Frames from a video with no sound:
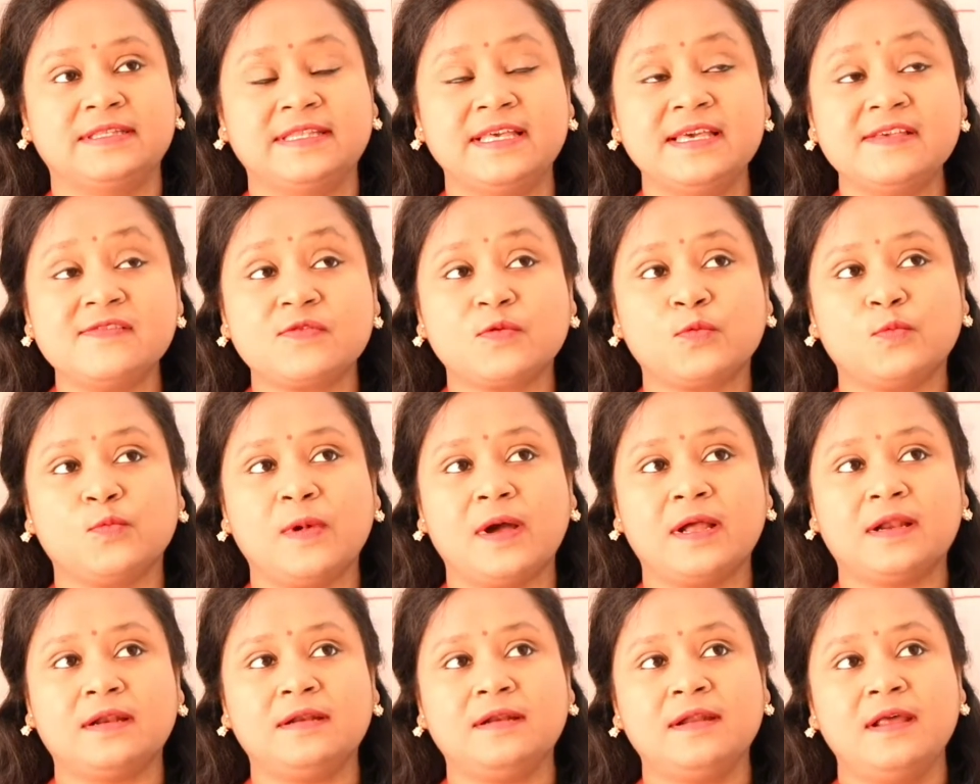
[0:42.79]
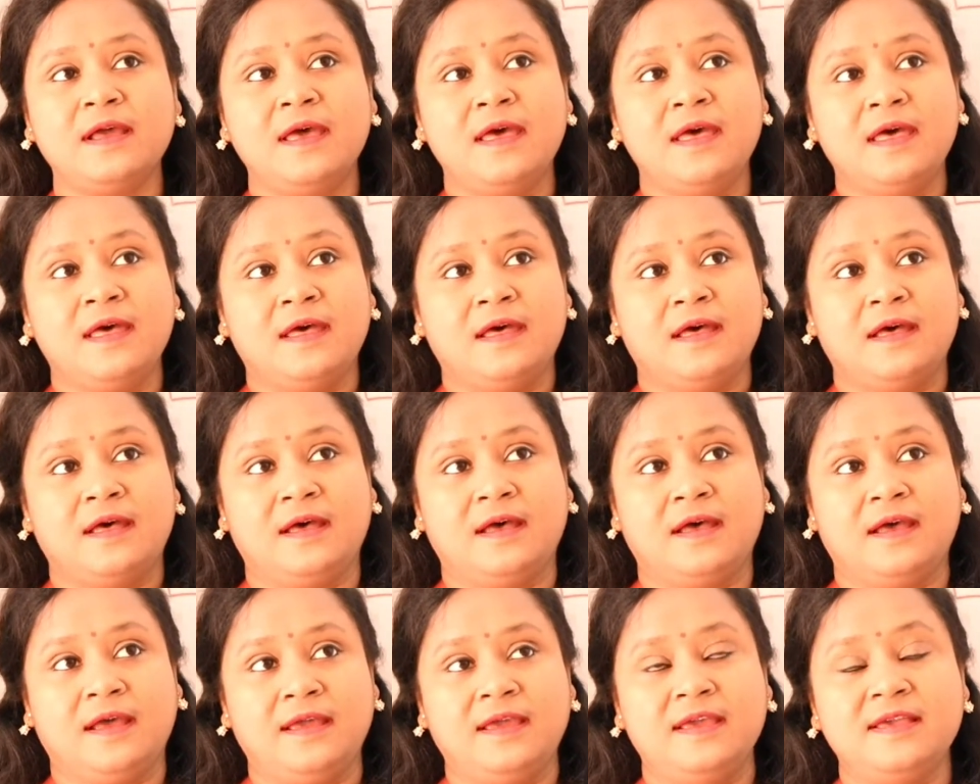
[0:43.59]
This one
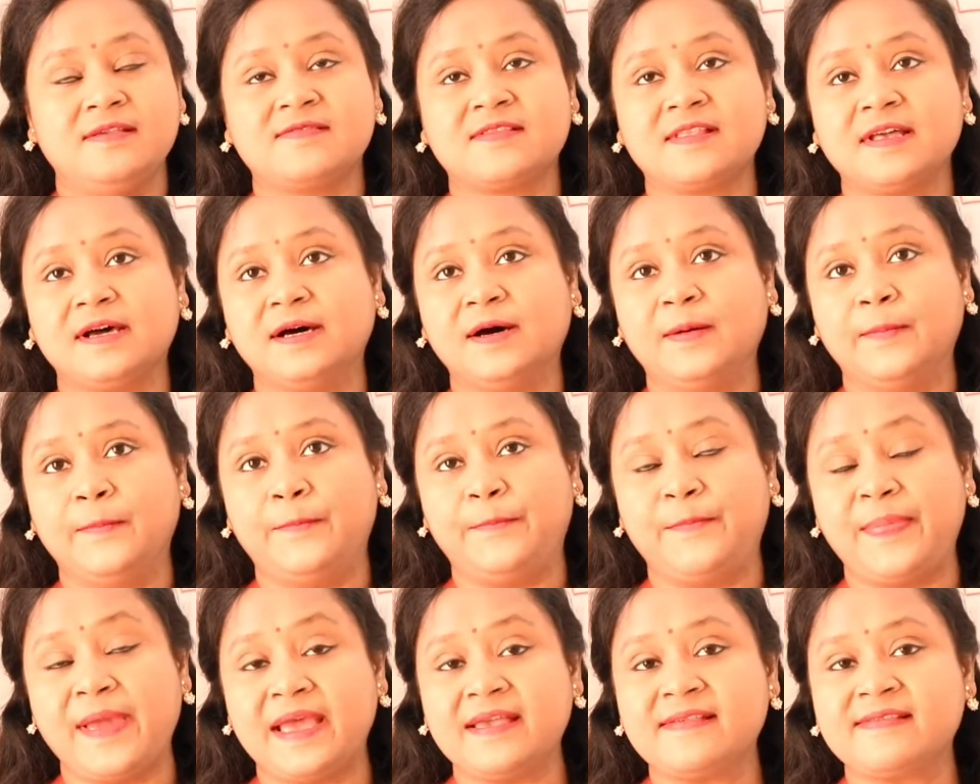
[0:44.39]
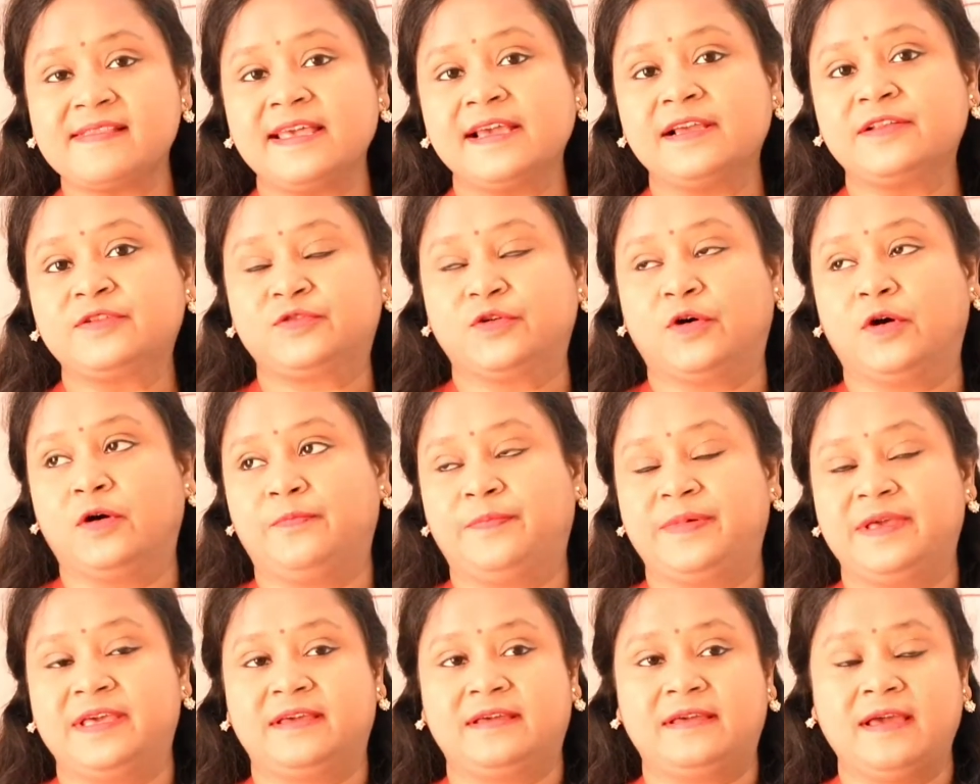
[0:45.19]
is the basic
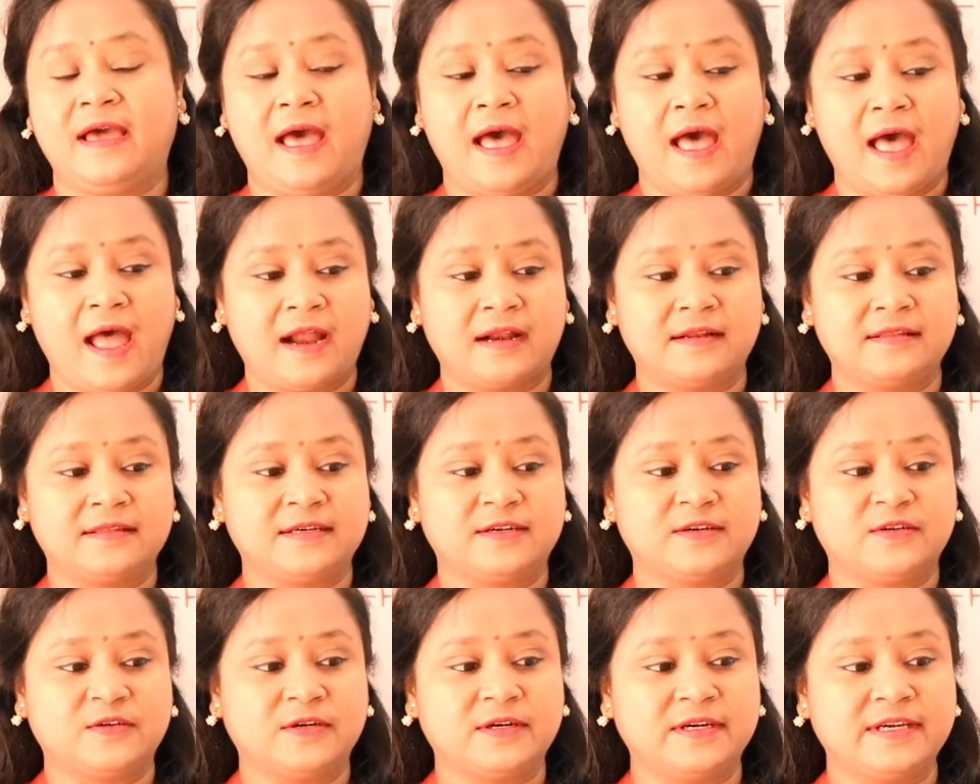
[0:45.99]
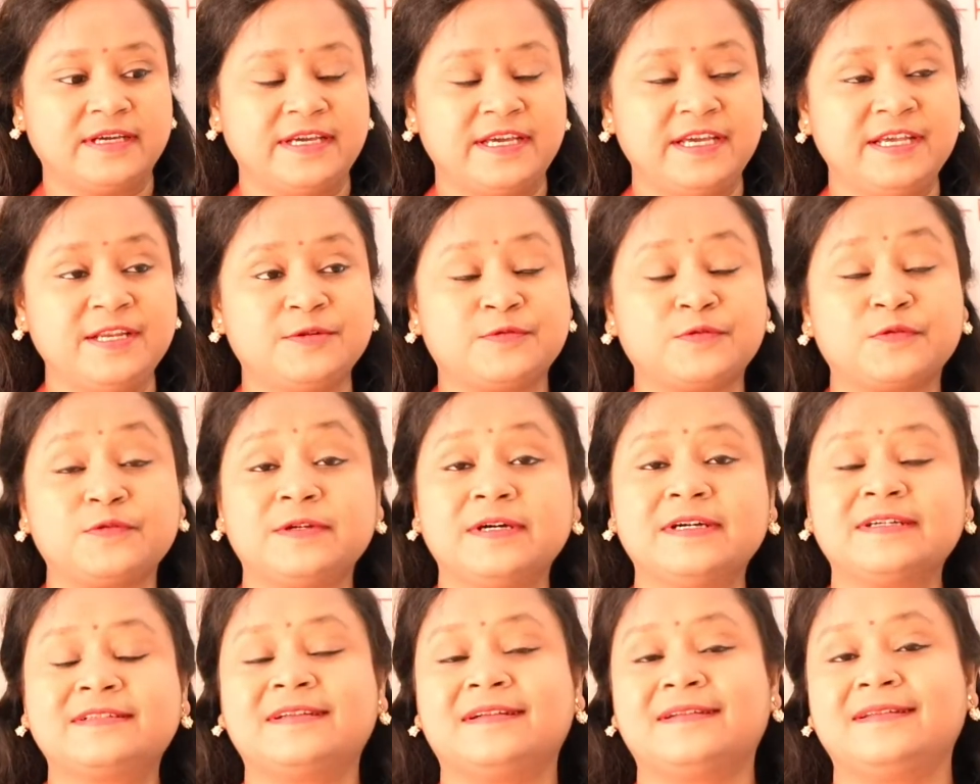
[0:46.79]
topic, and the
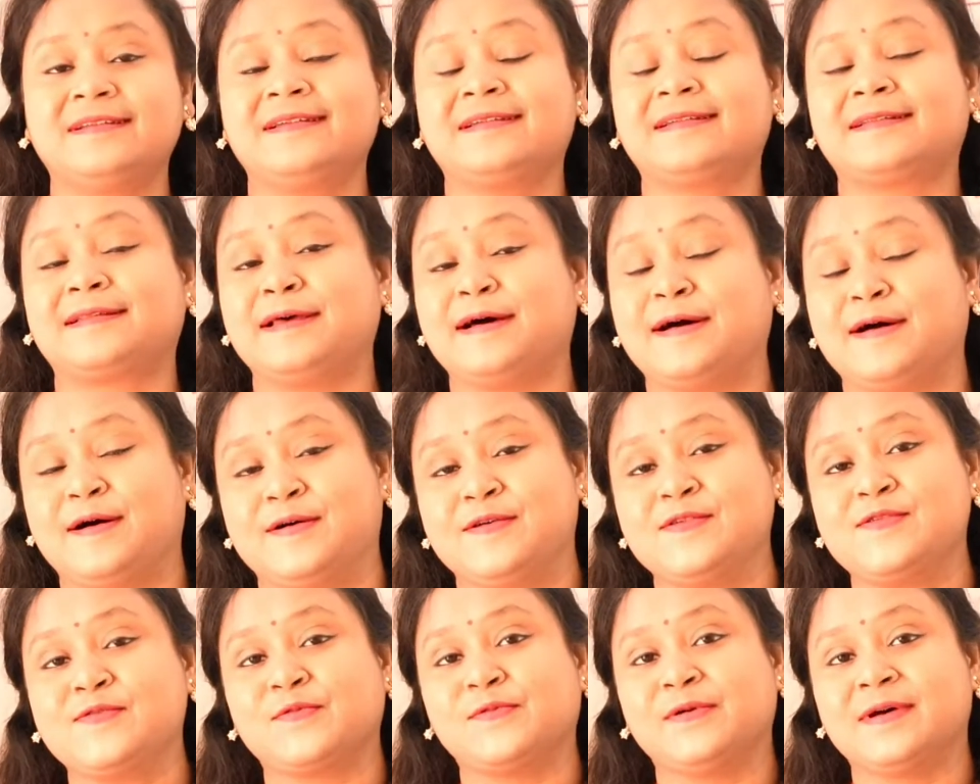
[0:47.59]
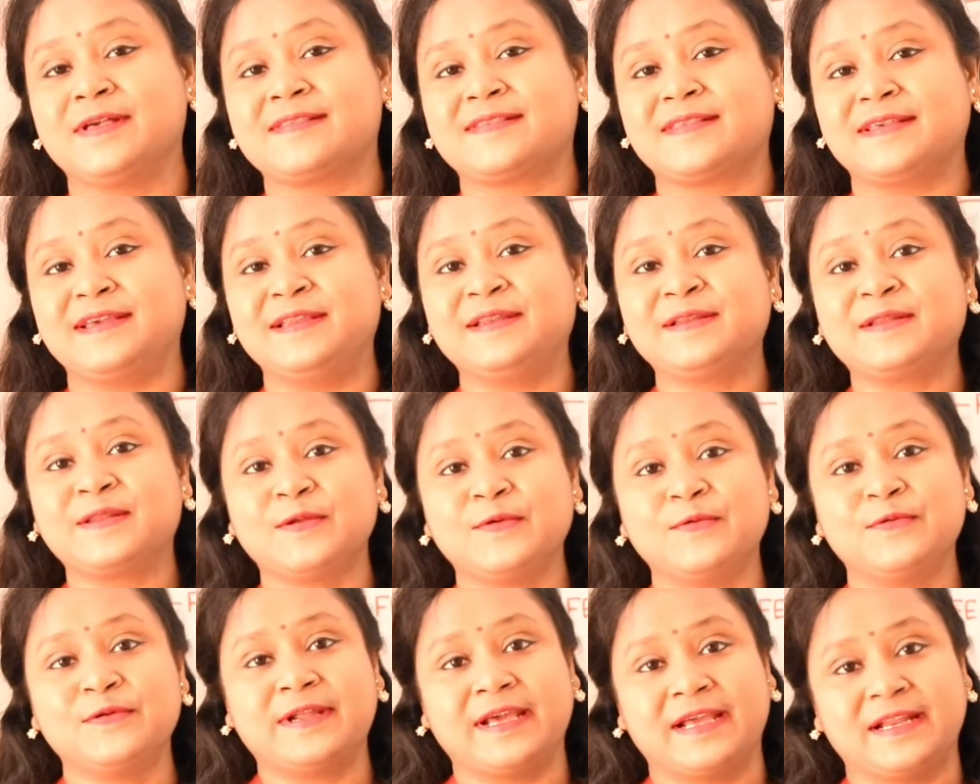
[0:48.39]
introductory class was
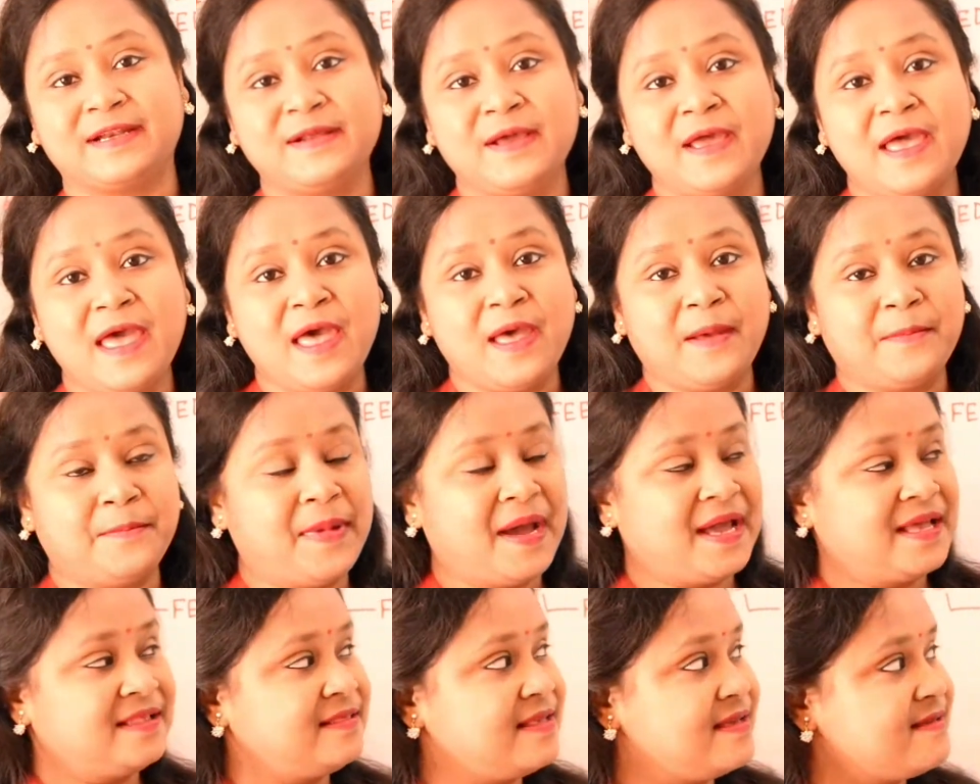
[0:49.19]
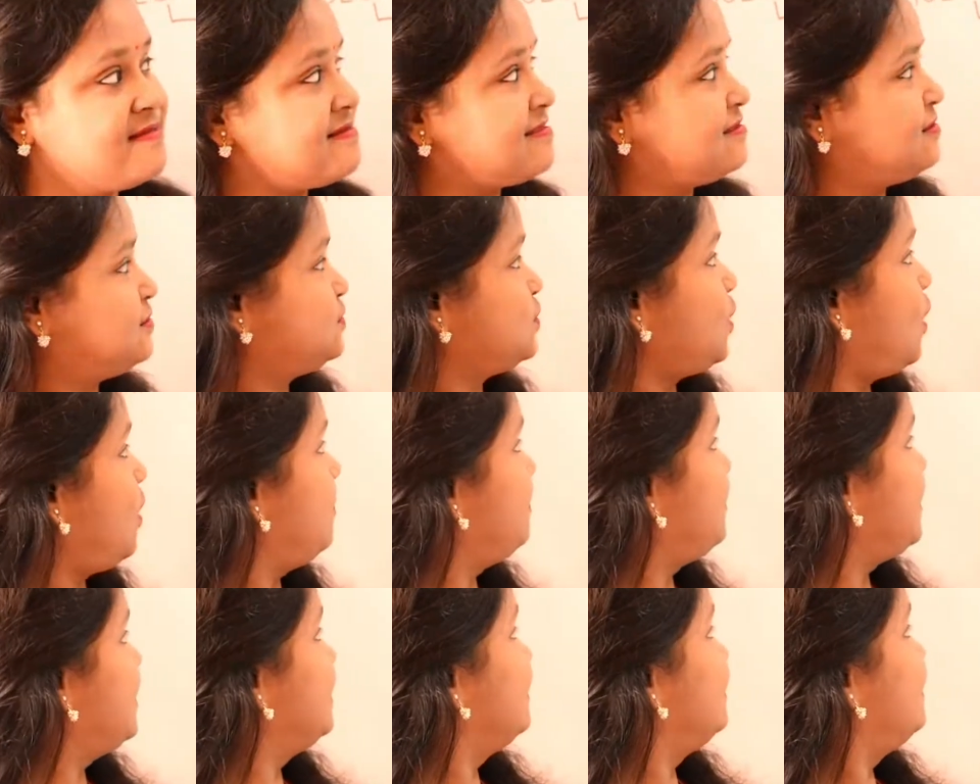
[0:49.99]
included by this
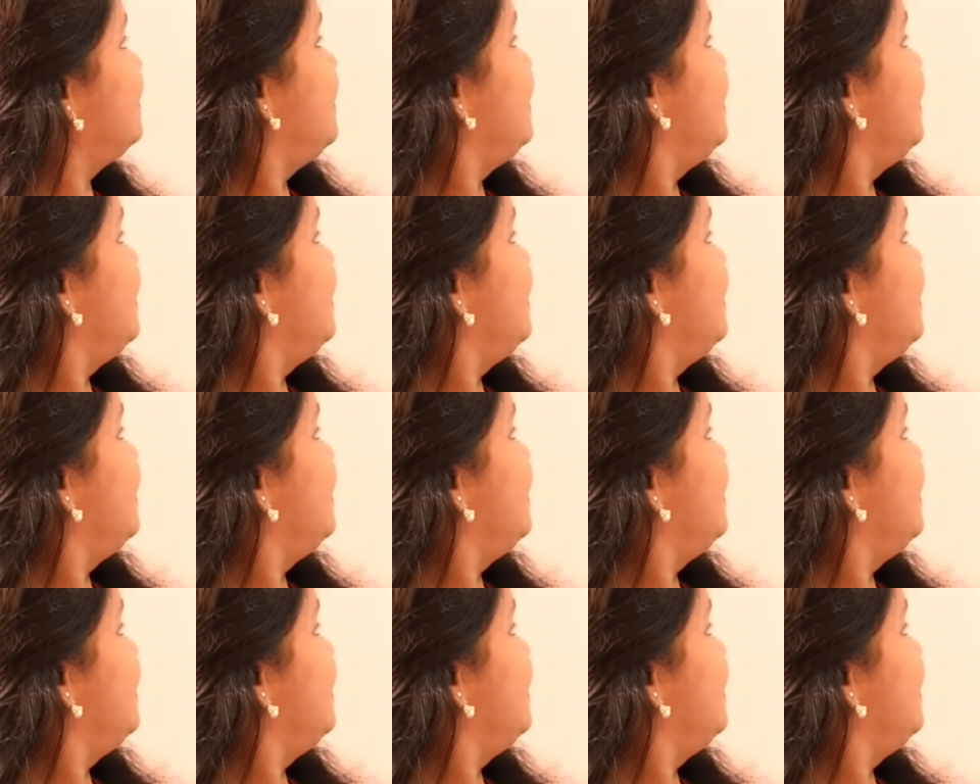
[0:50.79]
topic,